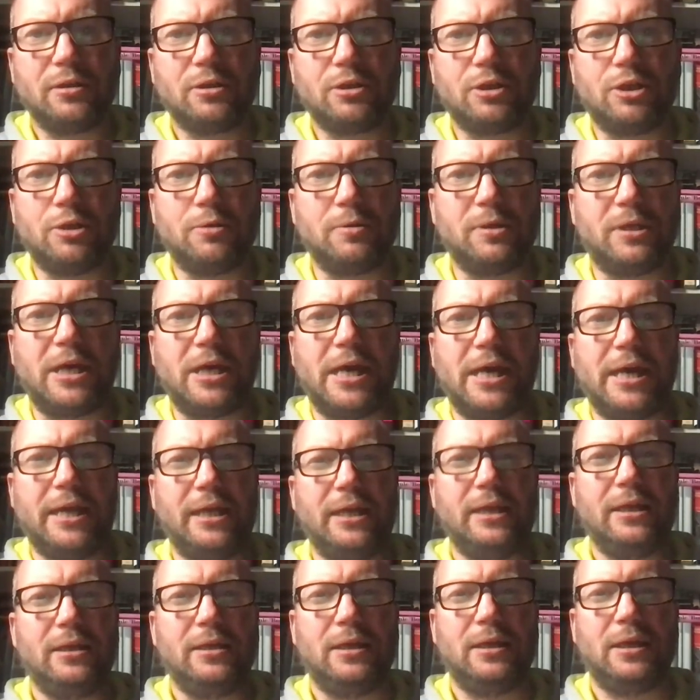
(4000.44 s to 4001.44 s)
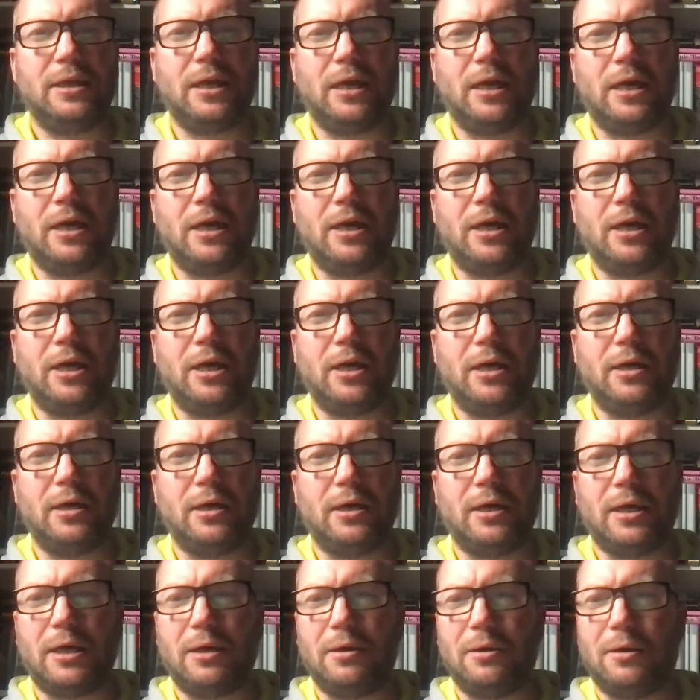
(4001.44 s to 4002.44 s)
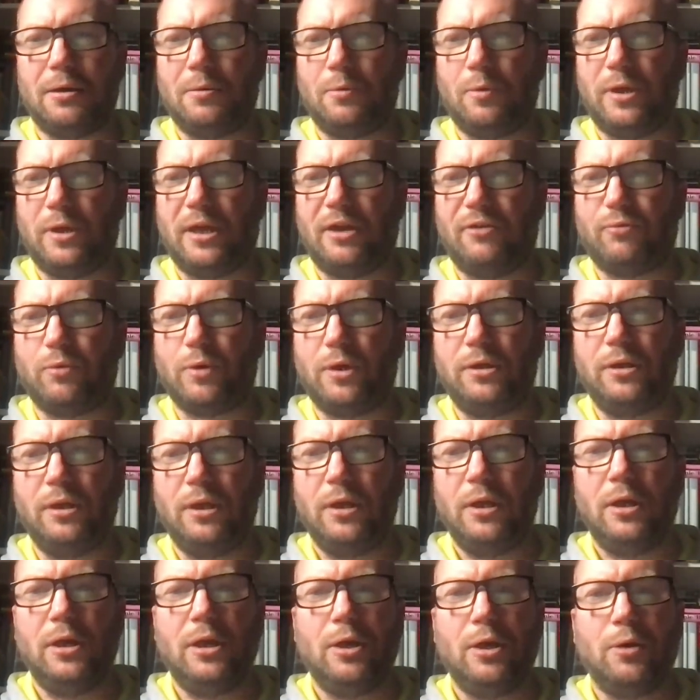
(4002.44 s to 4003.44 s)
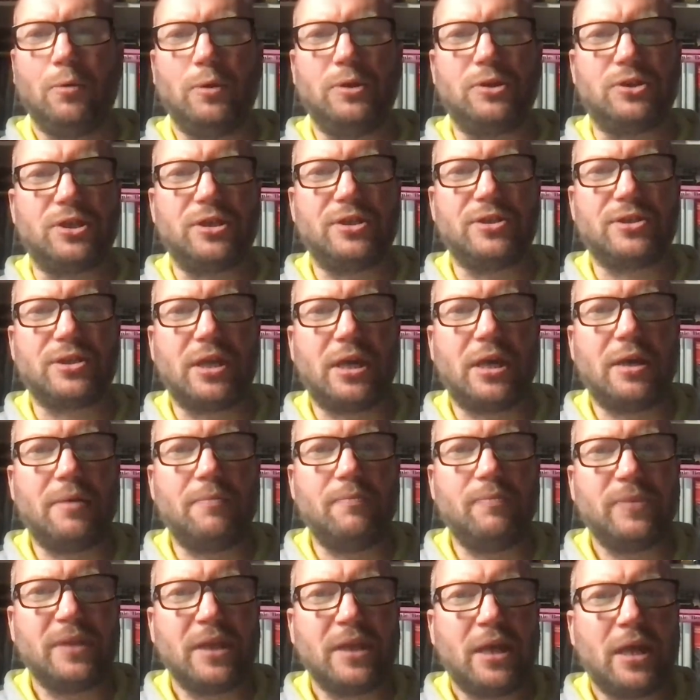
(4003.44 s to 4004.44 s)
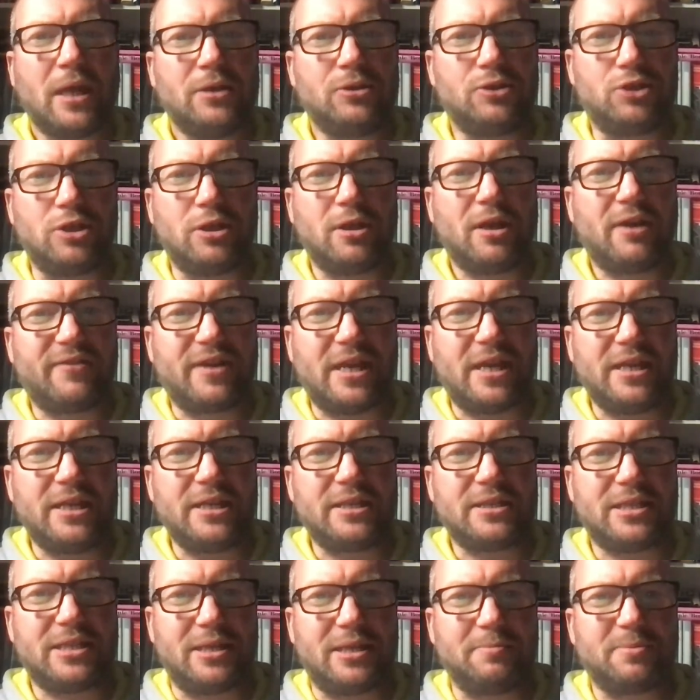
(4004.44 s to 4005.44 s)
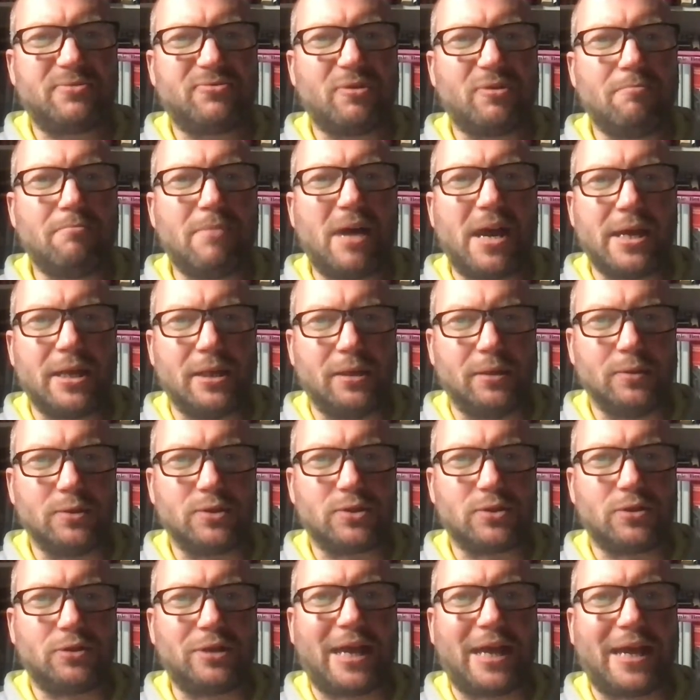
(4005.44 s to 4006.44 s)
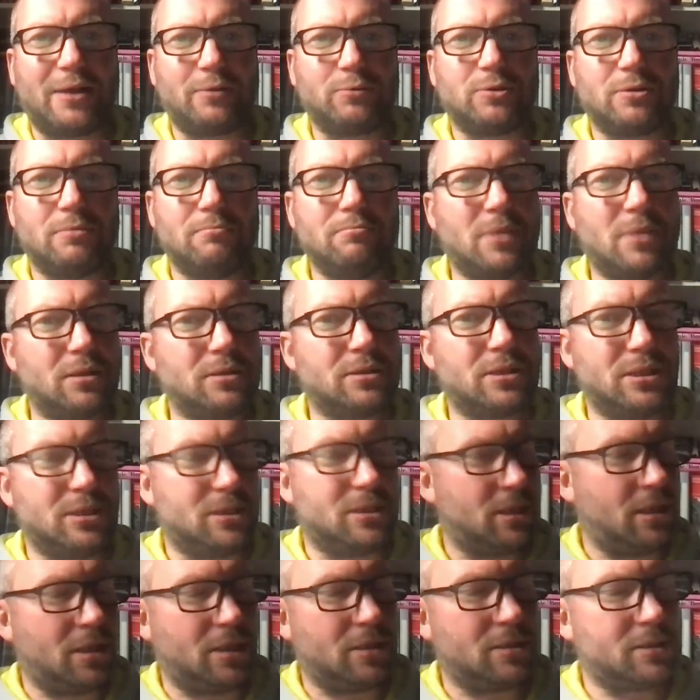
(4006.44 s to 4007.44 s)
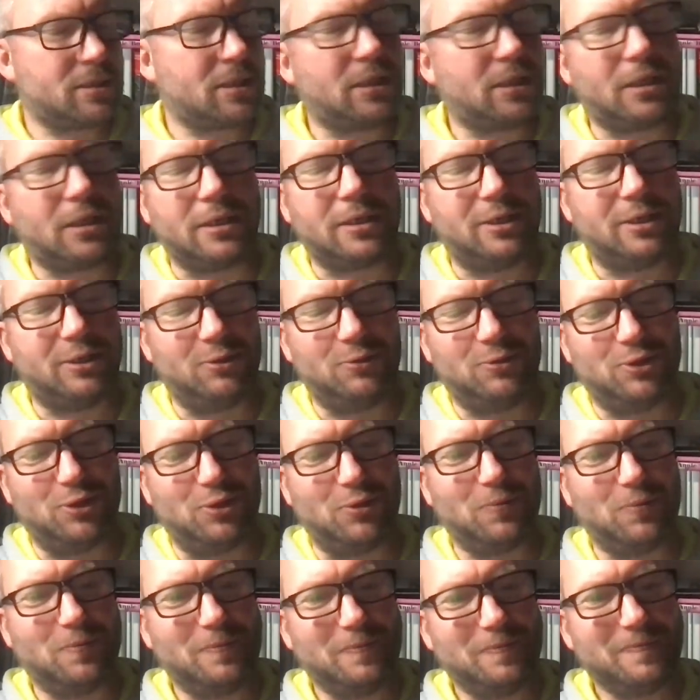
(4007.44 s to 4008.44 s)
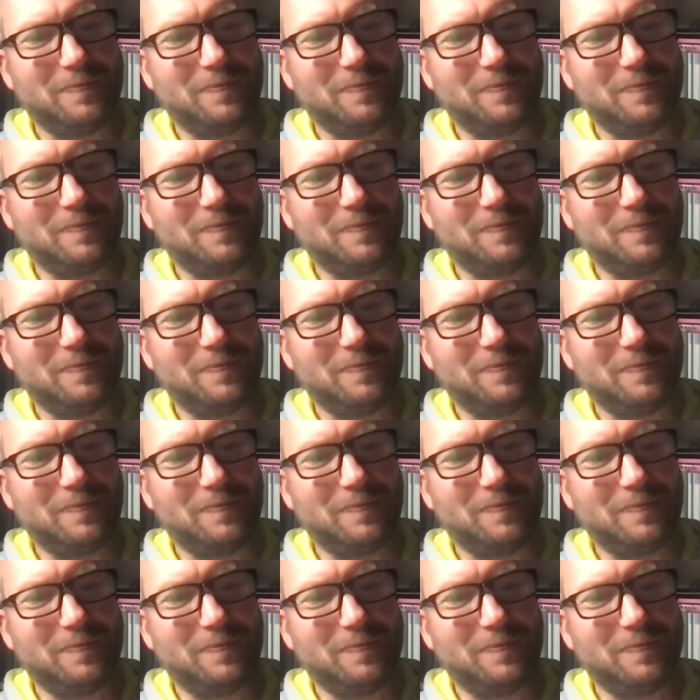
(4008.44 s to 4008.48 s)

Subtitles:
Q&A. We have one, which is, do you have any tips for males on how to multitask like you do?